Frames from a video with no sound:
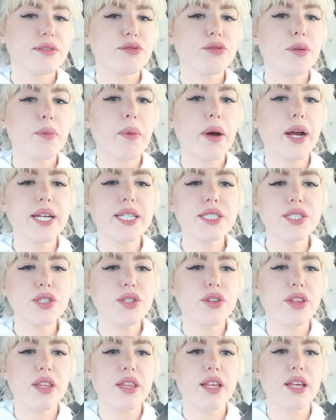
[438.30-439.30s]

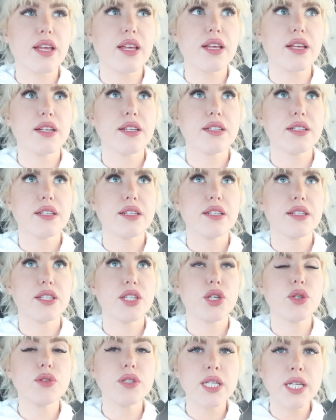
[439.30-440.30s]
reminder that like
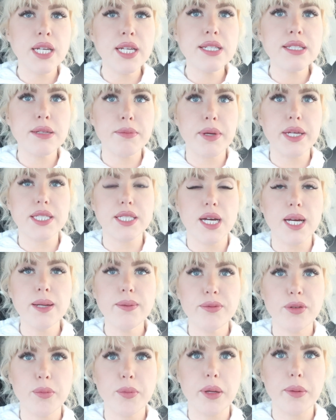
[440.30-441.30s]
you need to make
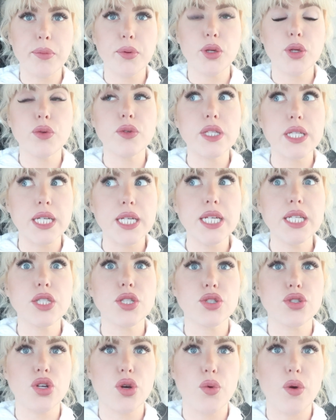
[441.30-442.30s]
time for people. You need
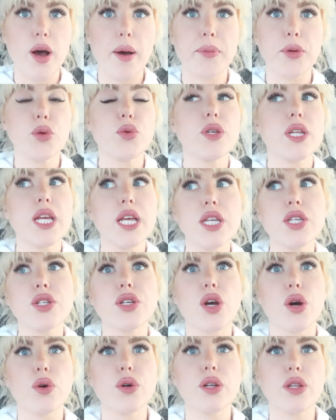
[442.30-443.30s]
to show up. You need to
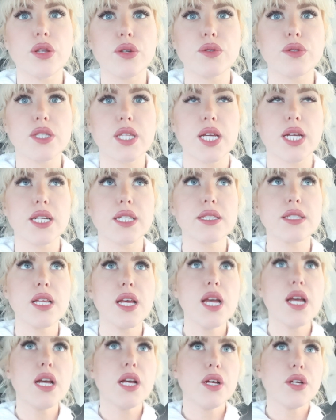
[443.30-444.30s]
go to those things.
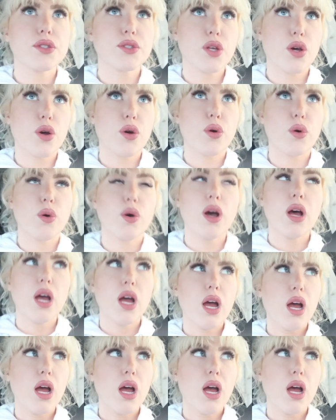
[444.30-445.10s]
So